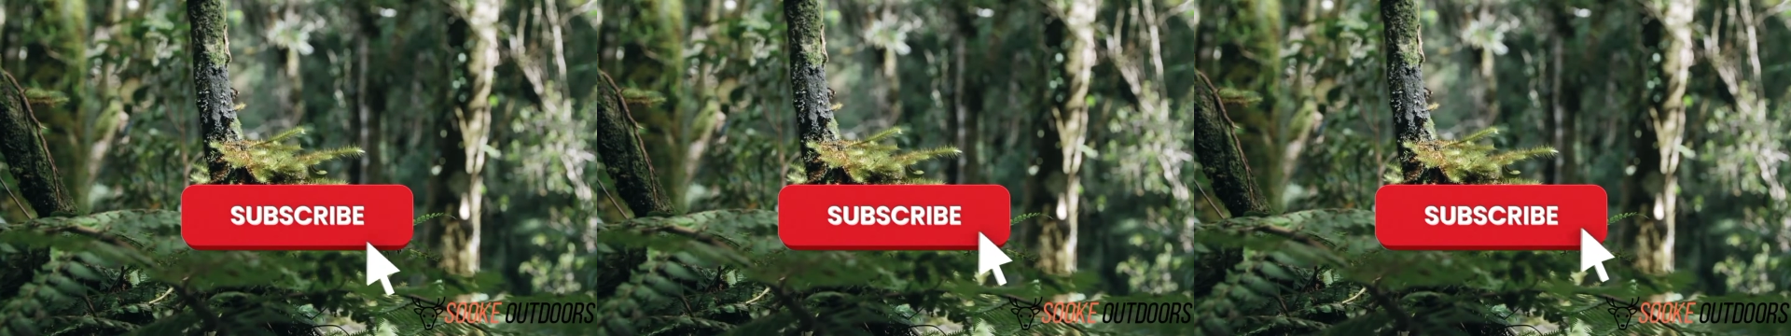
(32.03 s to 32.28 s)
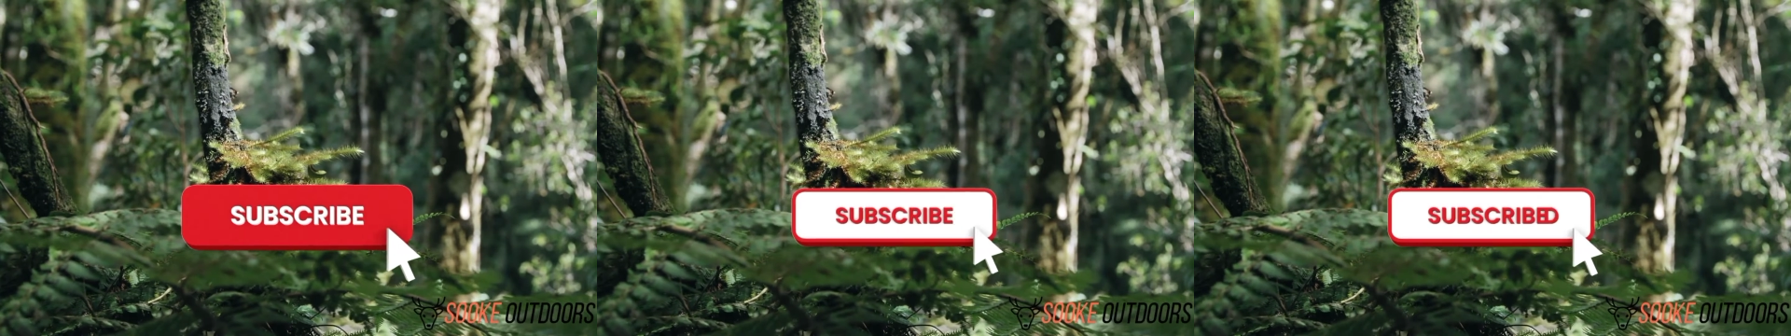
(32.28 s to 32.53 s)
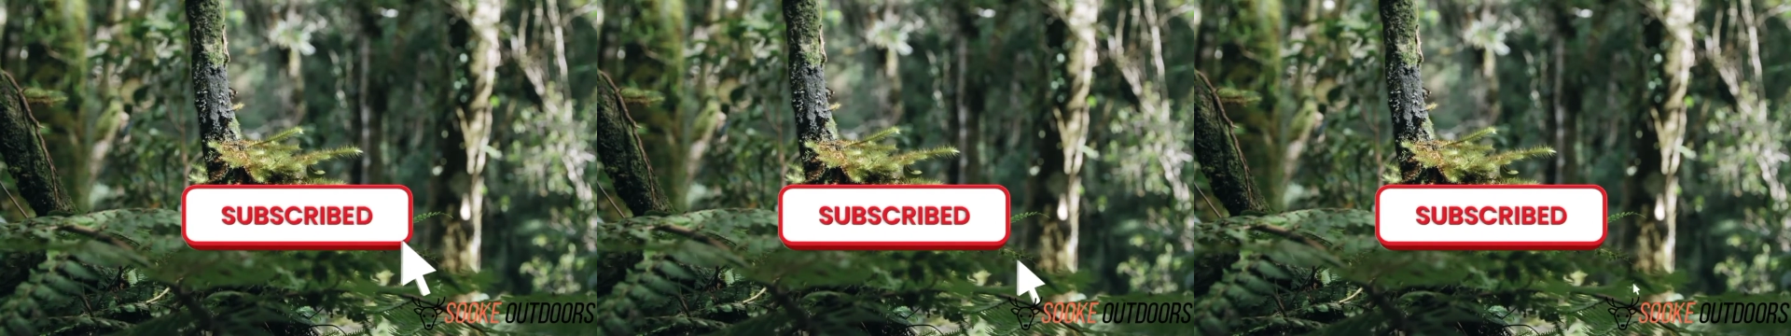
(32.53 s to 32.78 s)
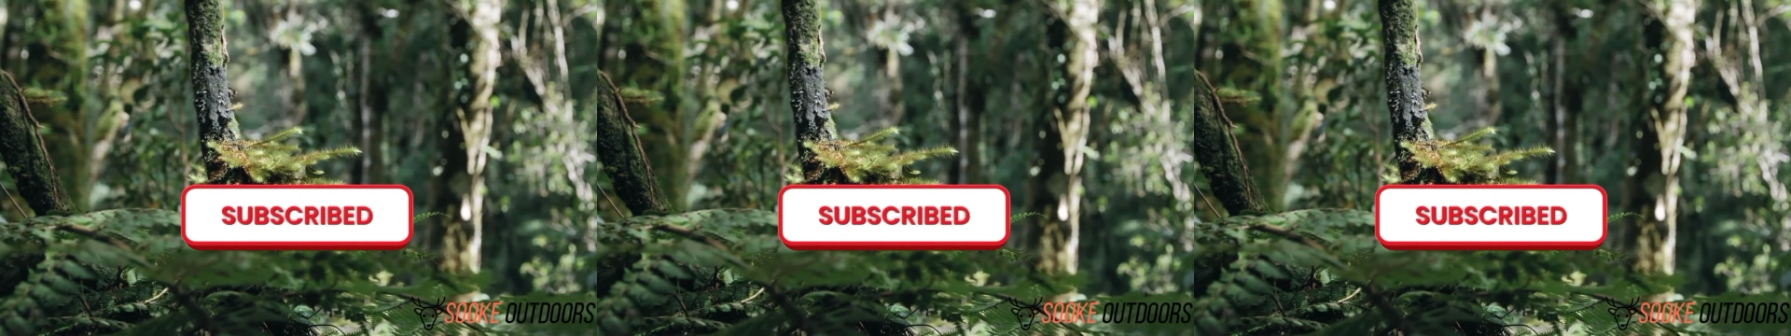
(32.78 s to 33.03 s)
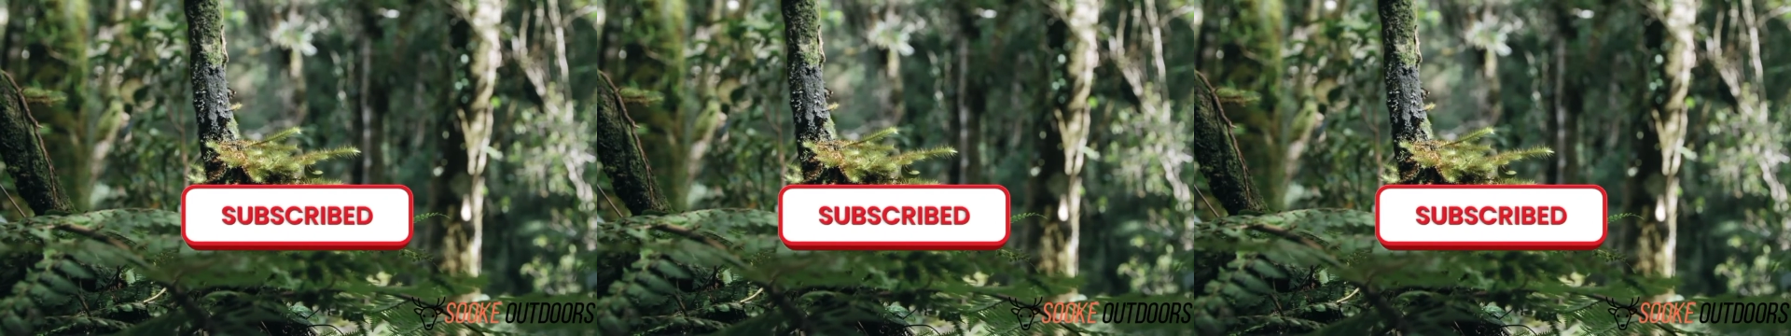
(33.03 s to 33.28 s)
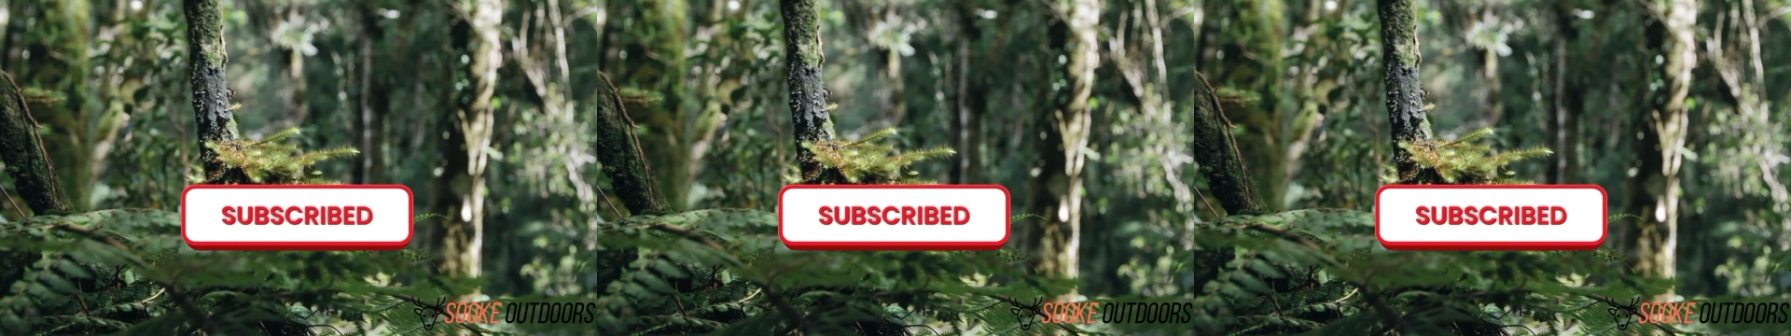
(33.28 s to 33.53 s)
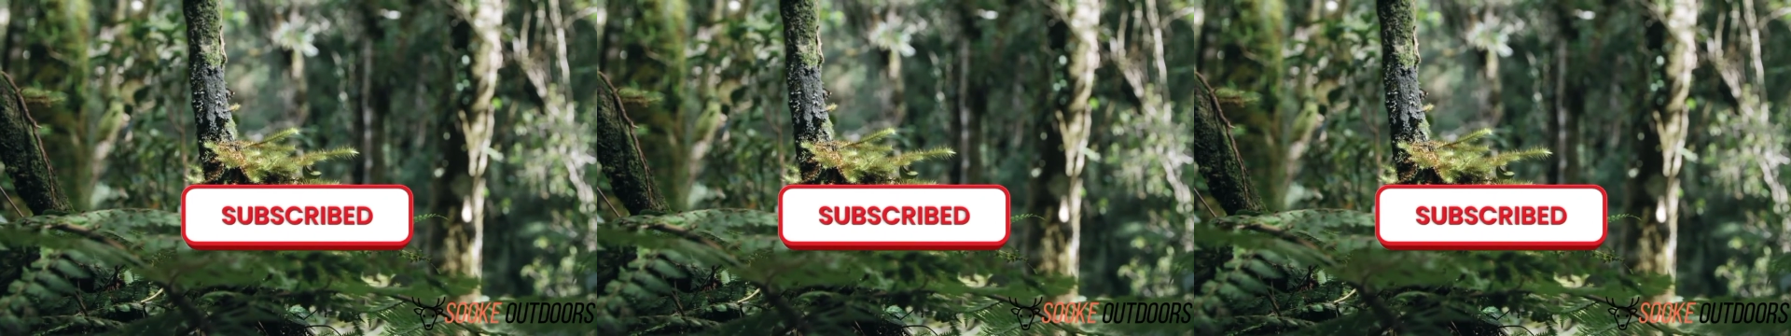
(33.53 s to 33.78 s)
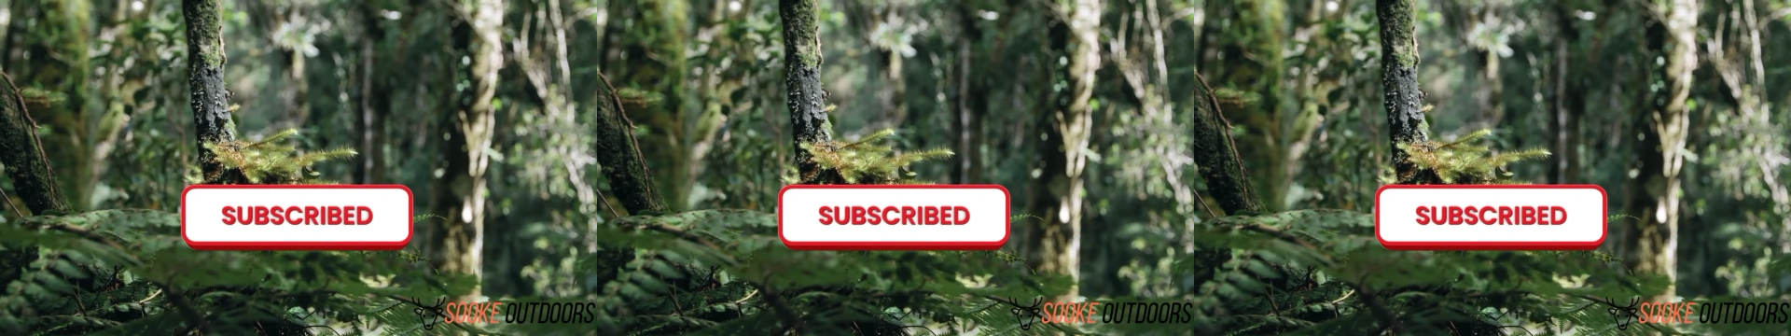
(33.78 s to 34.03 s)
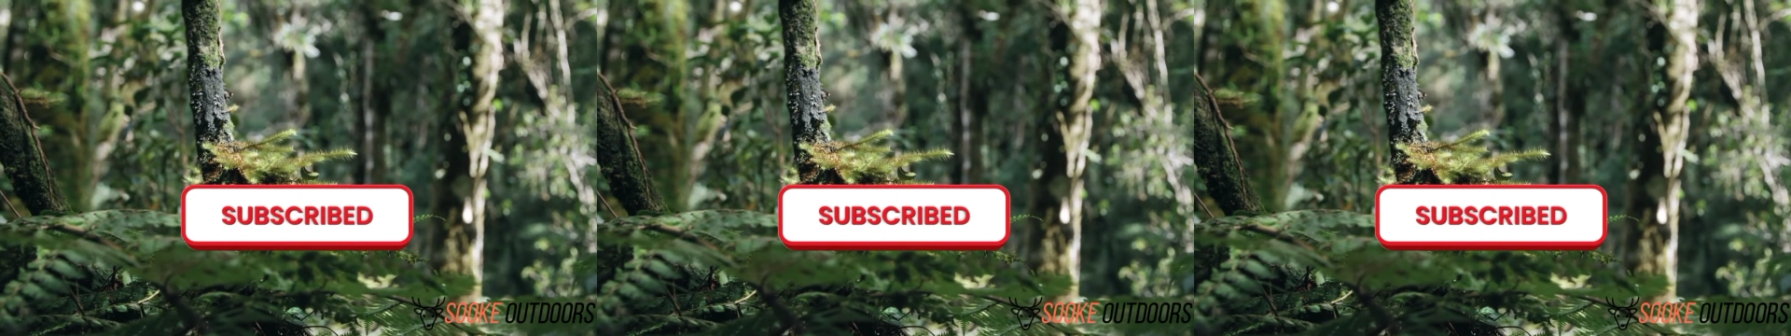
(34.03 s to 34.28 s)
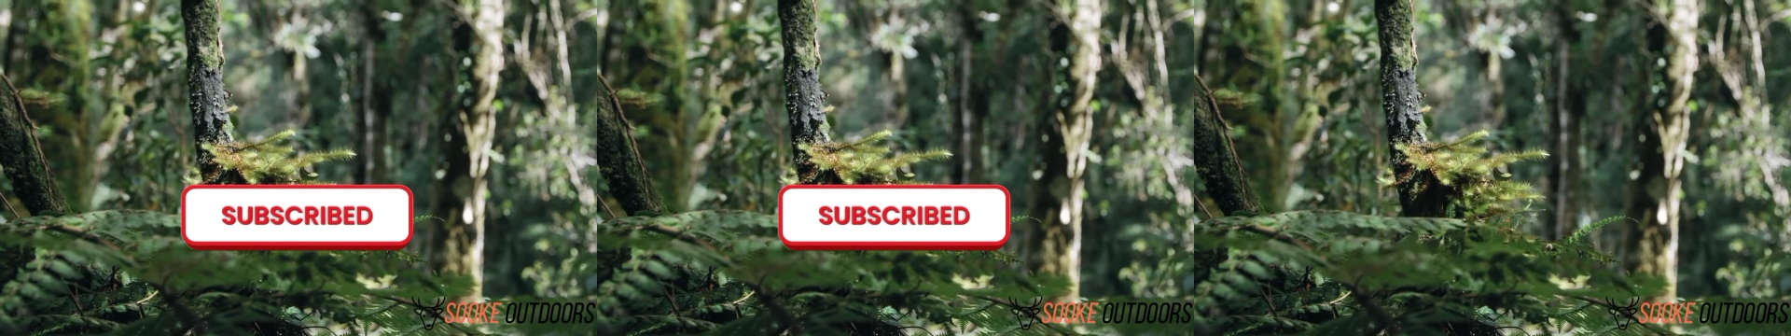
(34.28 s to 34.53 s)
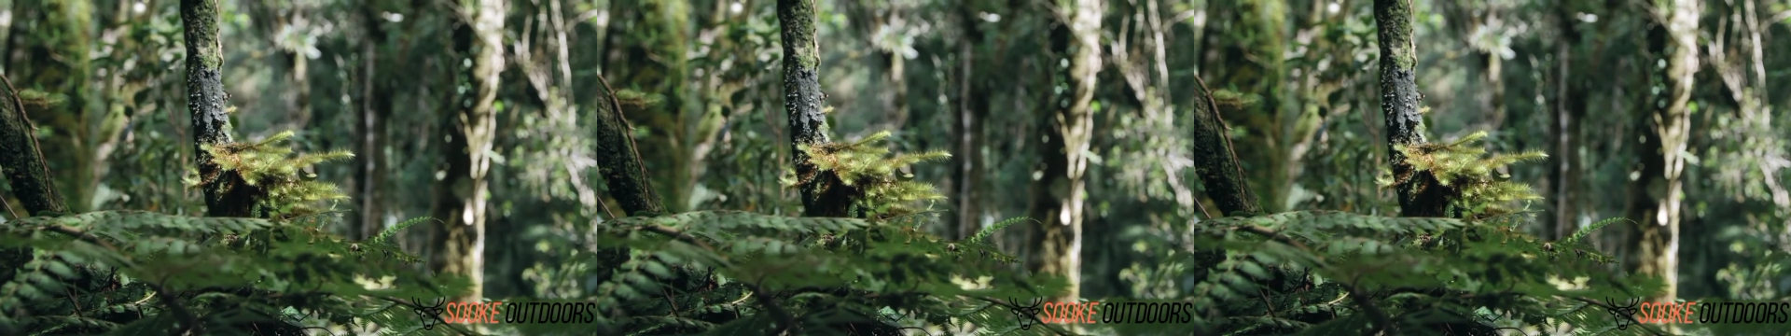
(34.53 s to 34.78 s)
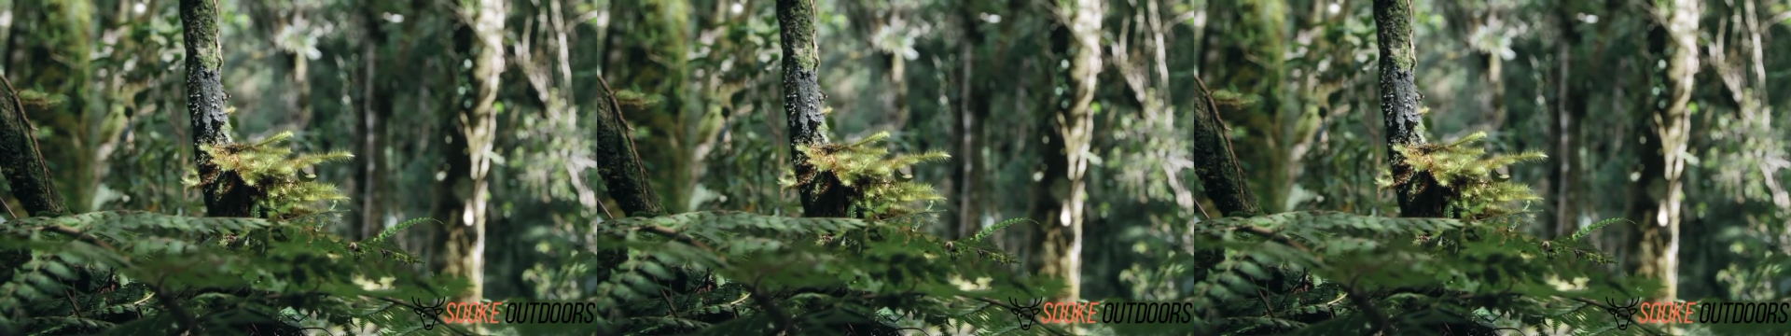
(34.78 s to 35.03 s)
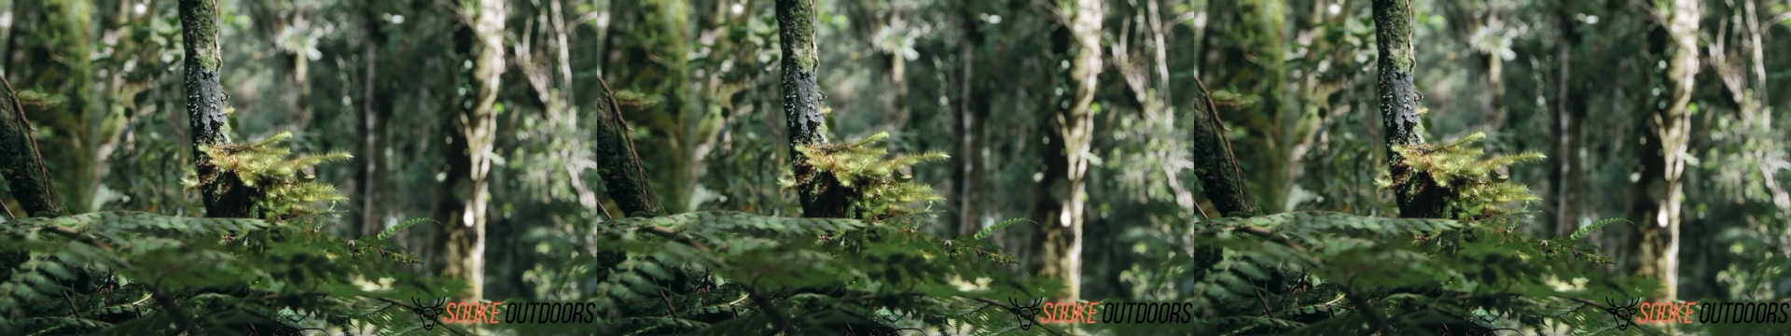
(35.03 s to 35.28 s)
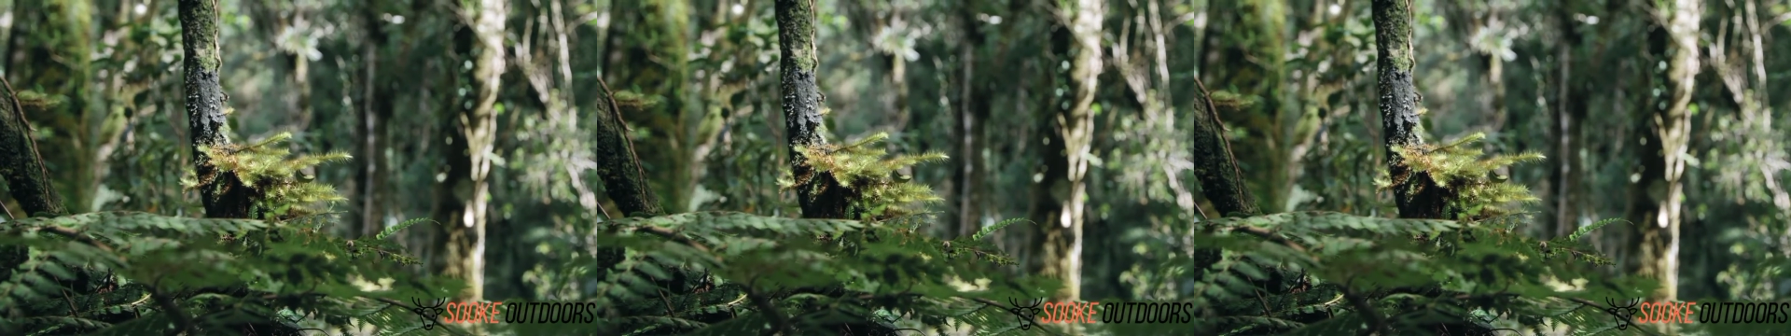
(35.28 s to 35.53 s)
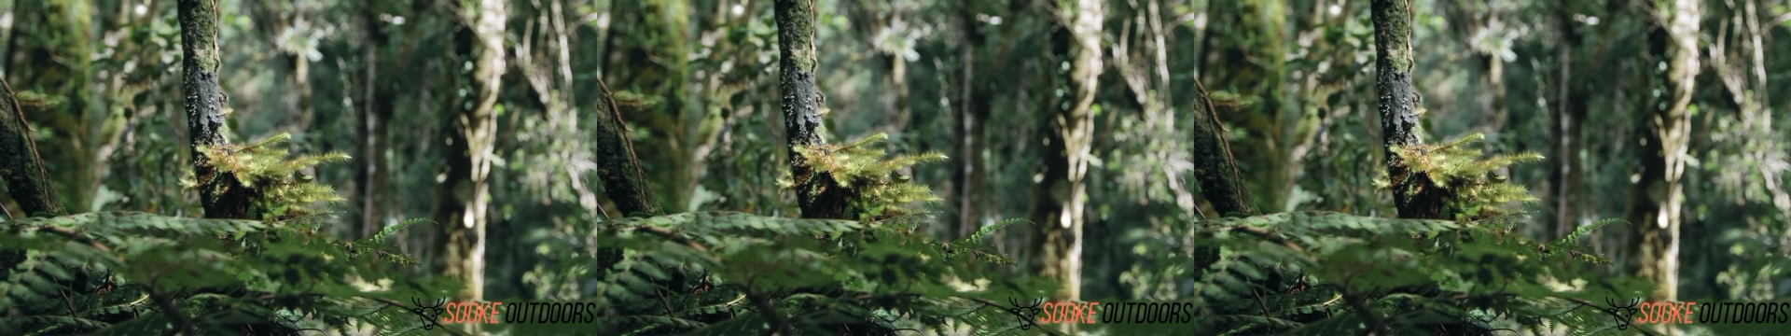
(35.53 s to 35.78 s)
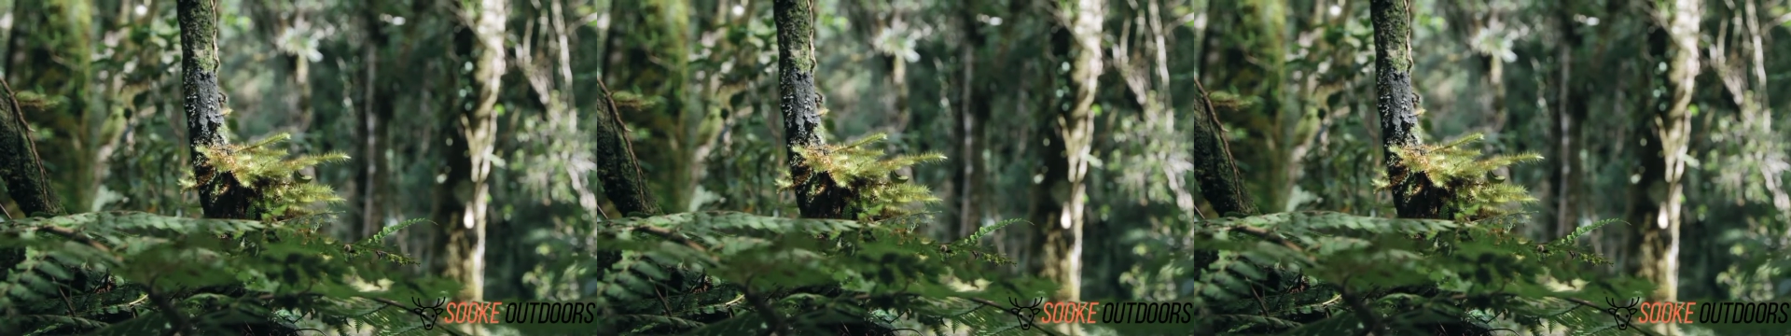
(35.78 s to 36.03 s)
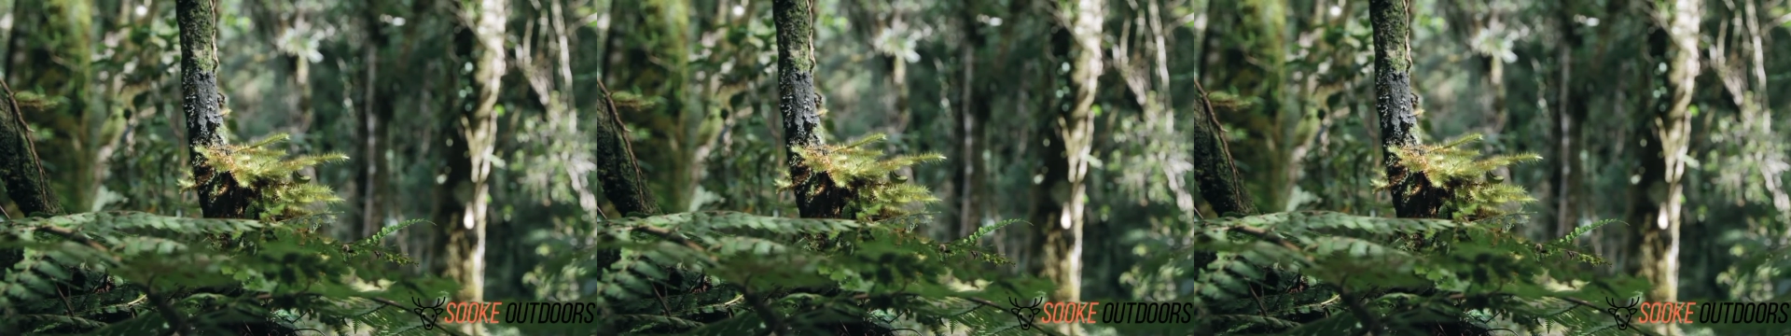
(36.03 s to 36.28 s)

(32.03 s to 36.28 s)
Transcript: [unreadable: no face in view]